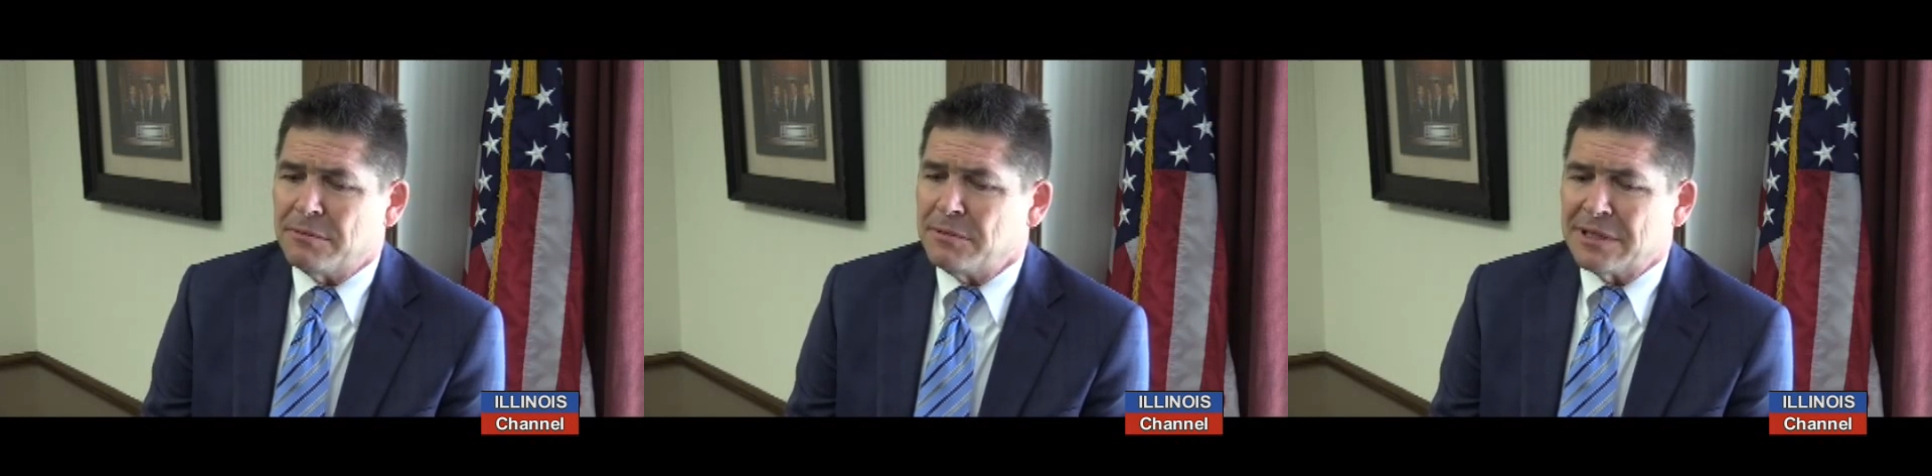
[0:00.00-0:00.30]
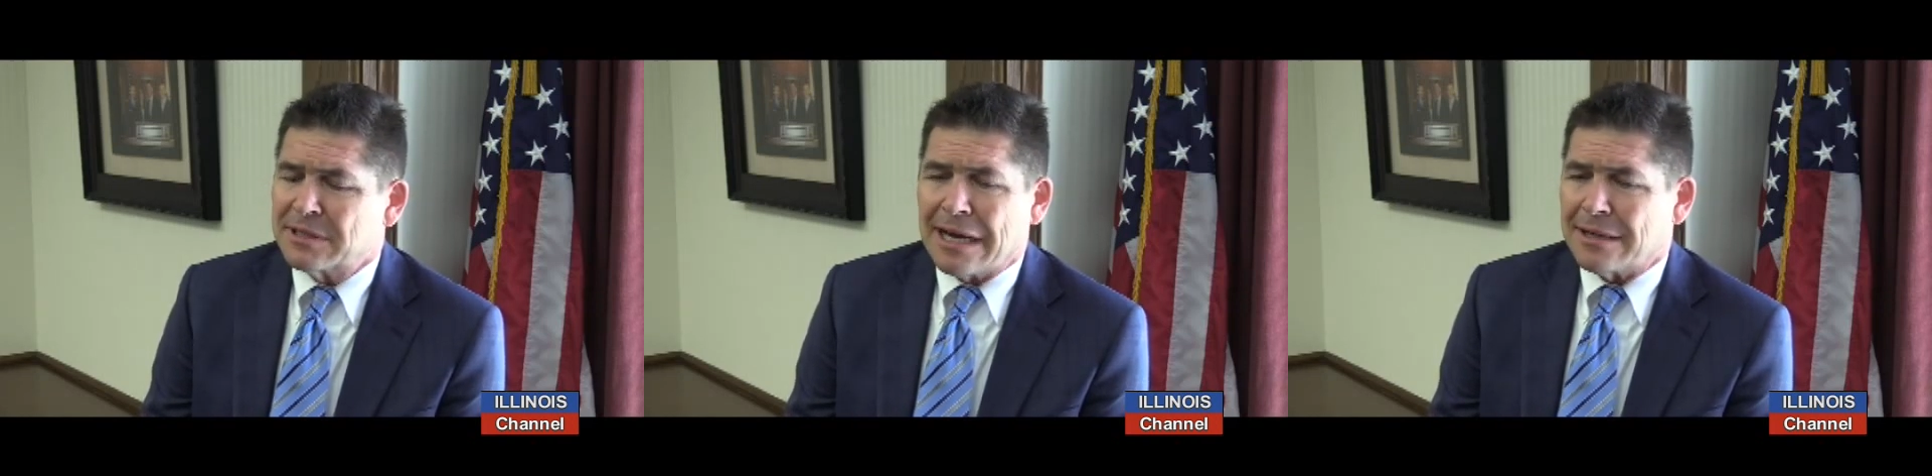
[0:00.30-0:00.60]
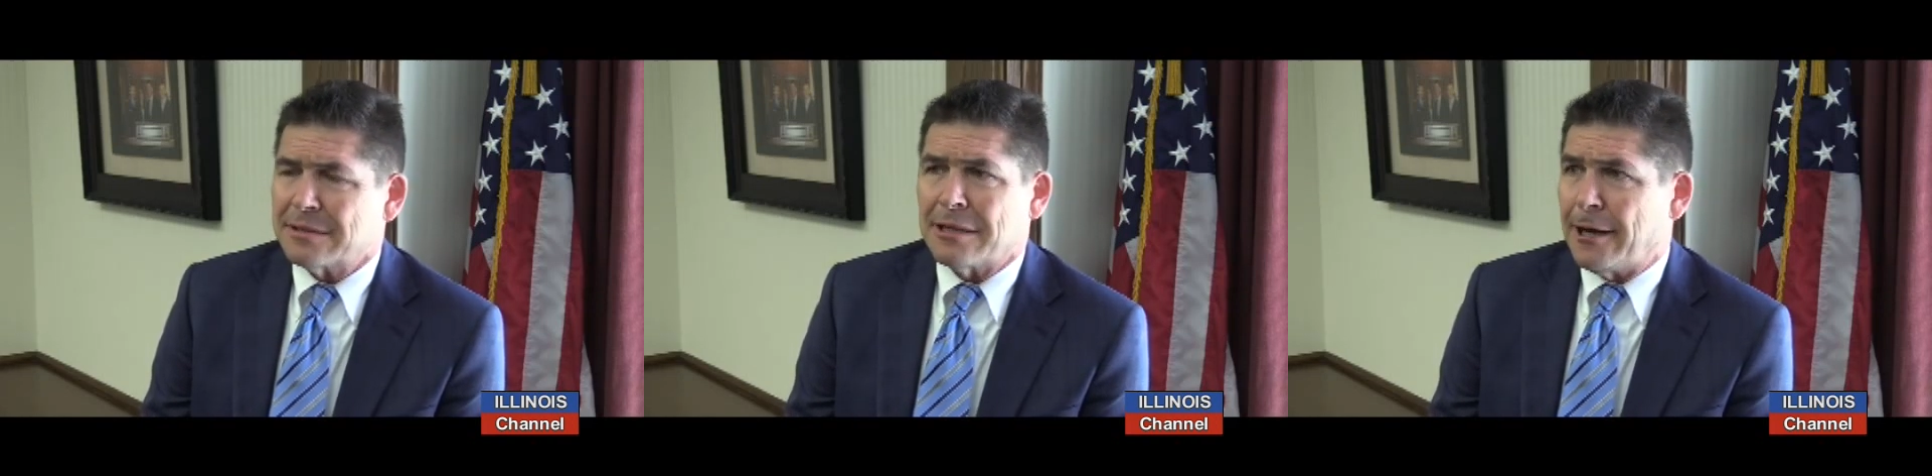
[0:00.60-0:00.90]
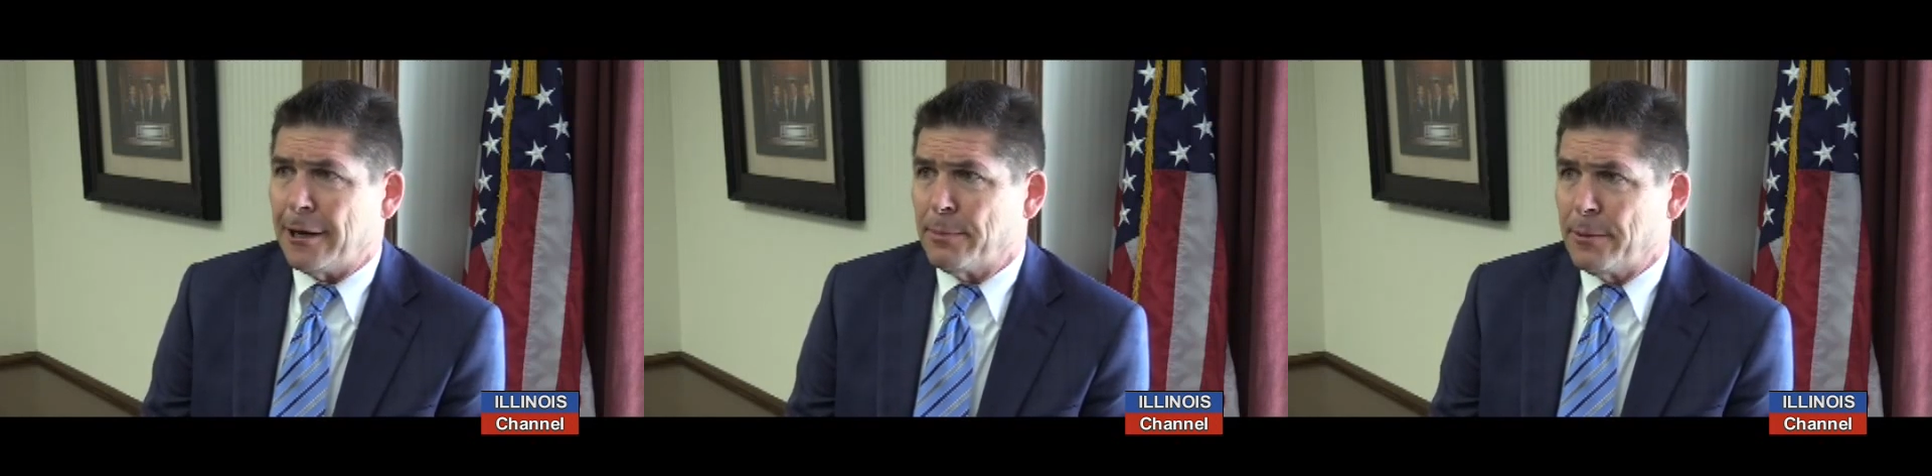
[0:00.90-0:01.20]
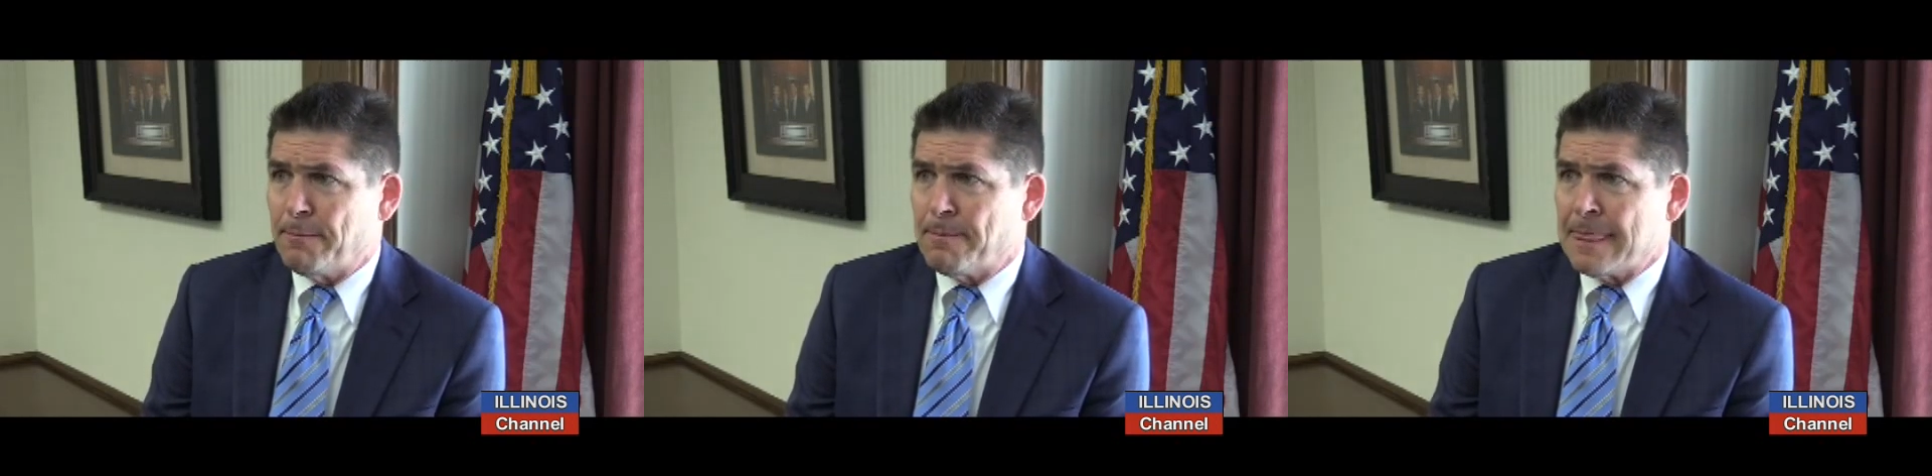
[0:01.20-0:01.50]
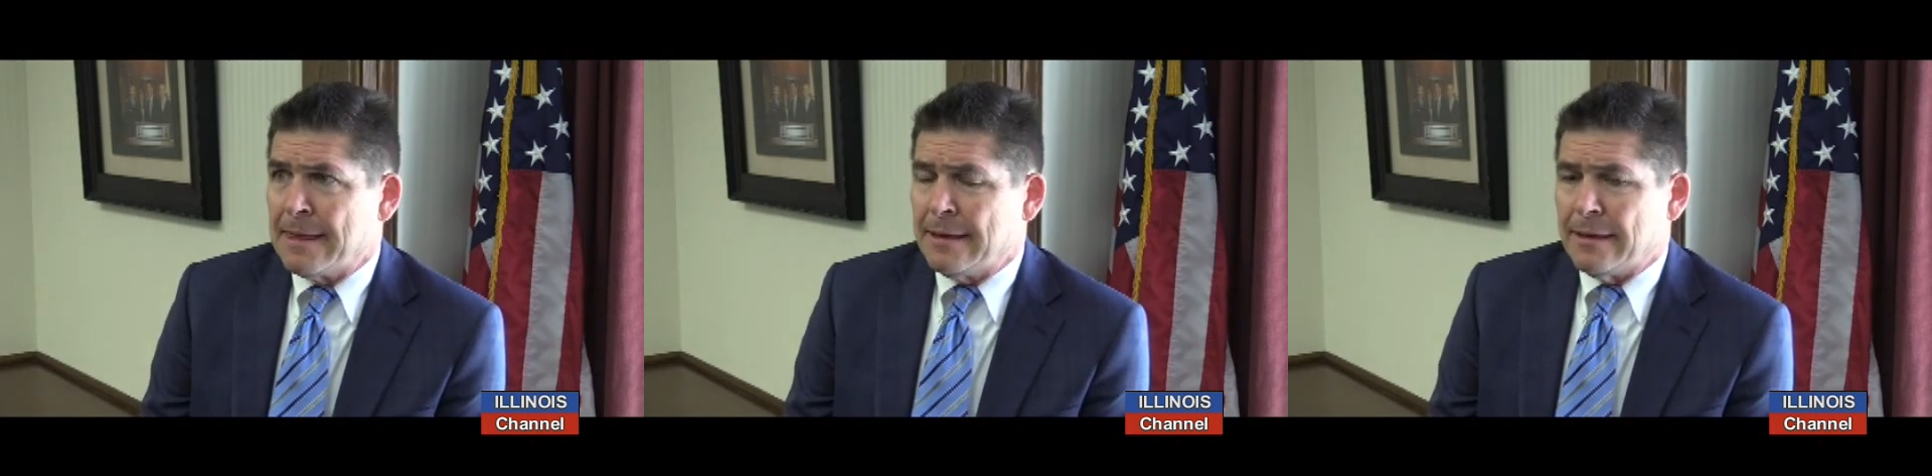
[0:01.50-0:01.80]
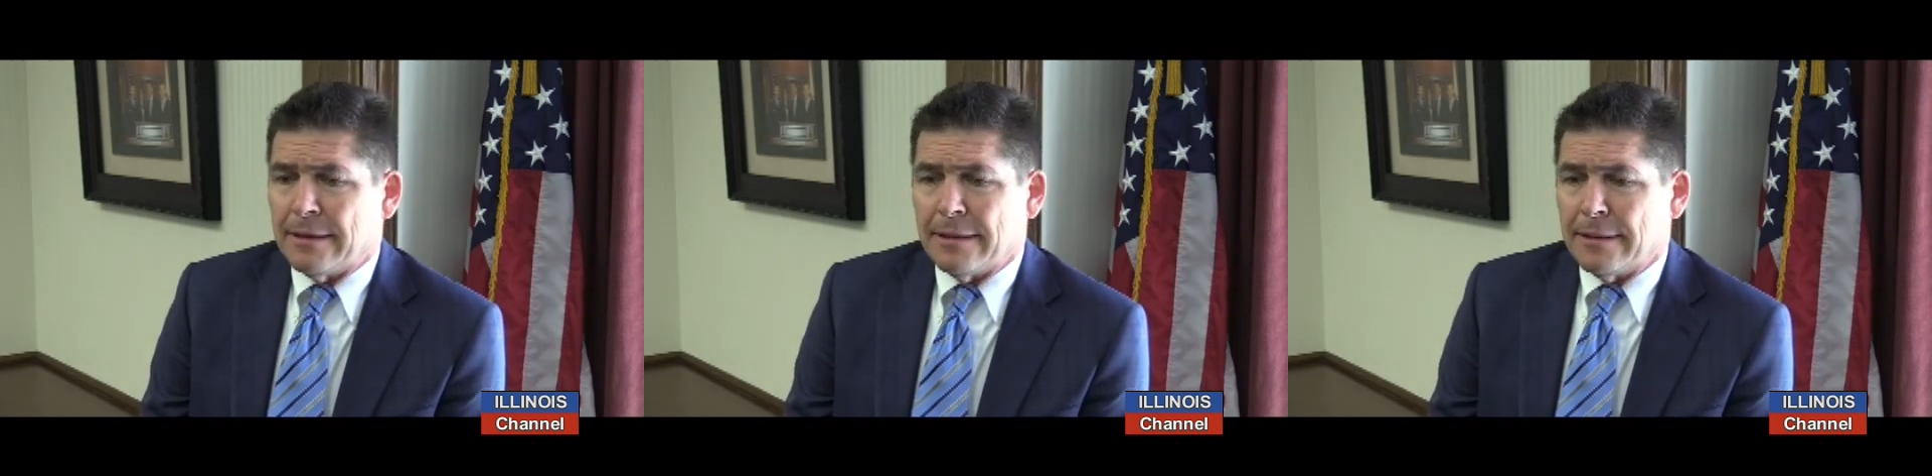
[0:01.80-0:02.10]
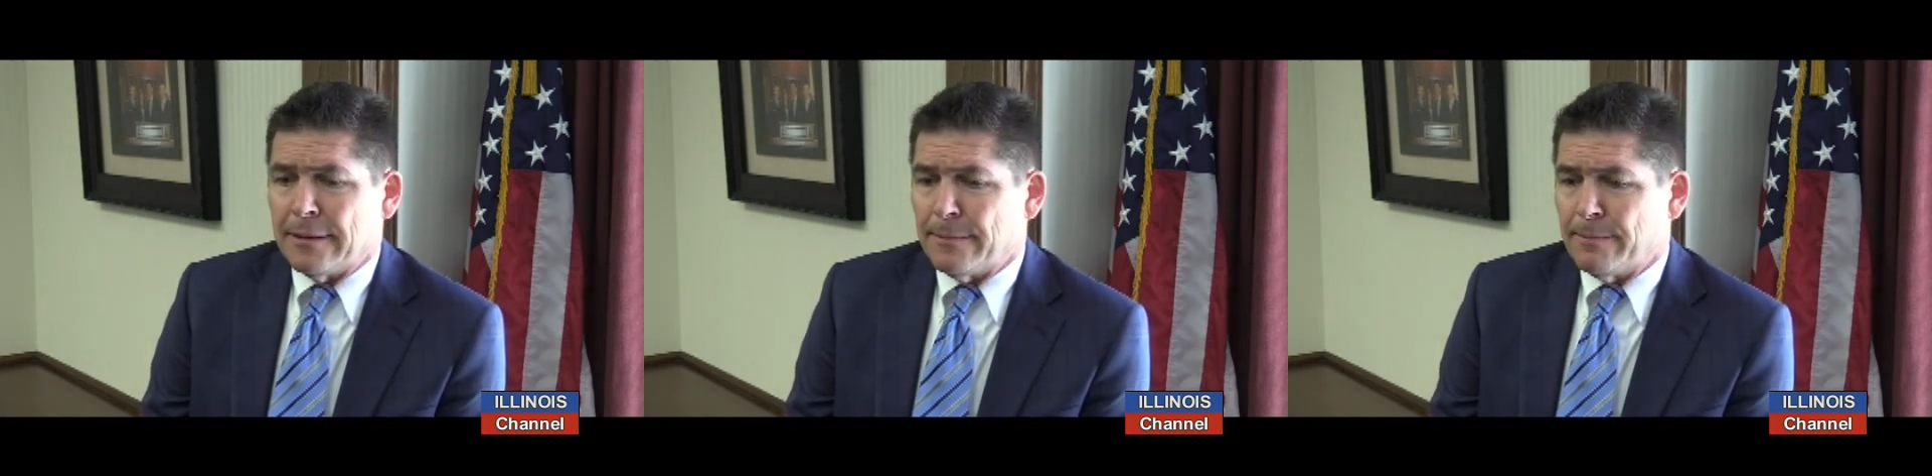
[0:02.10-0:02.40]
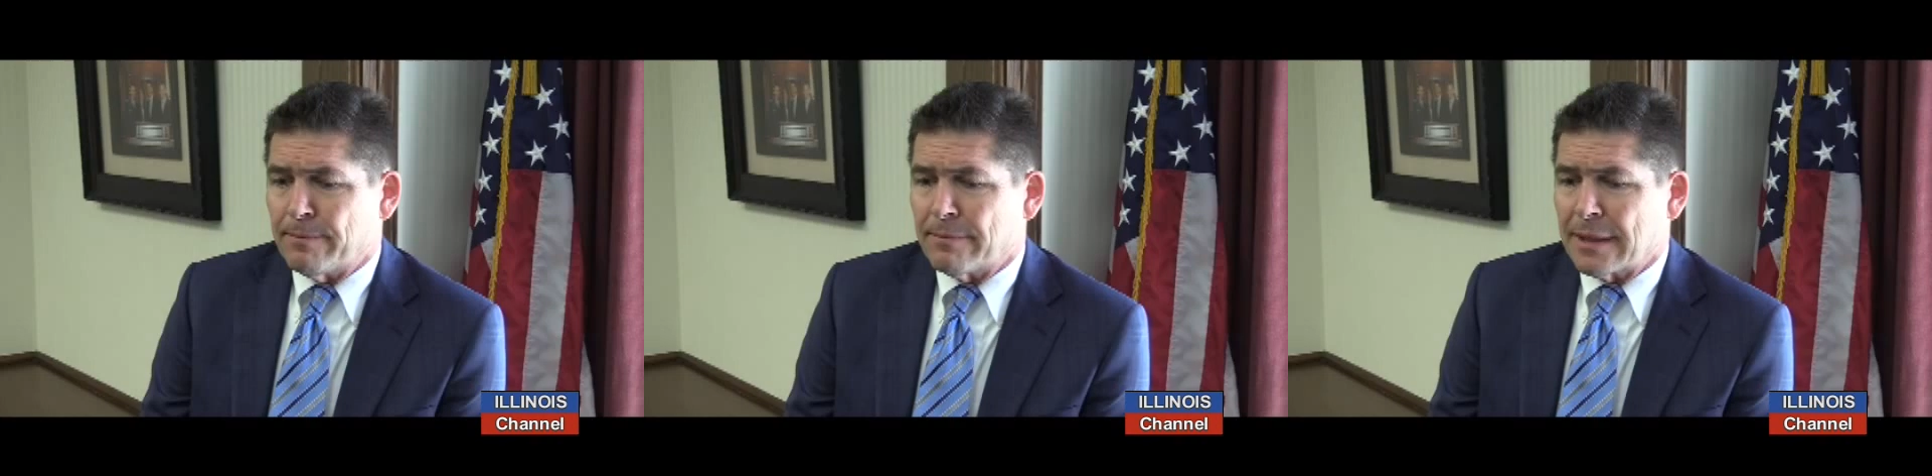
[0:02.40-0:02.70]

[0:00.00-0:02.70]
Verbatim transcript: it's got to stop. Um,